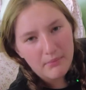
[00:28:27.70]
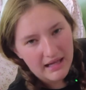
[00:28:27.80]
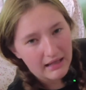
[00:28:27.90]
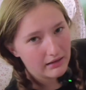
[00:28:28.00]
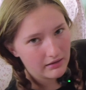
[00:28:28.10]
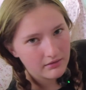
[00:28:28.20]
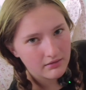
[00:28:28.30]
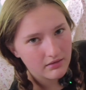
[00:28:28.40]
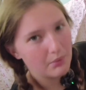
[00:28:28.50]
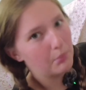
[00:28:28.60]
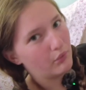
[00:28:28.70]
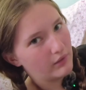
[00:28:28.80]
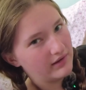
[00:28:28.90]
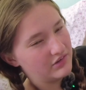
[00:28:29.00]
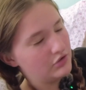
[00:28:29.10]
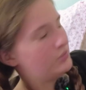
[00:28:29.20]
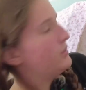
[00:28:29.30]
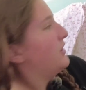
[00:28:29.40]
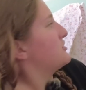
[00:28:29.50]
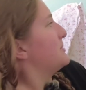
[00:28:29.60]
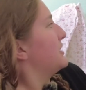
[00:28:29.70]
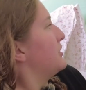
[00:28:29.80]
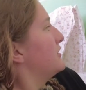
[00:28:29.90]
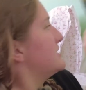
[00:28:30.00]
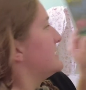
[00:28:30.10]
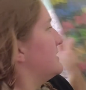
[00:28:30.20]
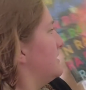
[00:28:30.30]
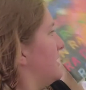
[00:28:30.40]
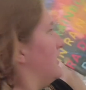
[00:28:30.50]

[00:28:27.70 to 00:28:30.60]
men, the boys who watch my content.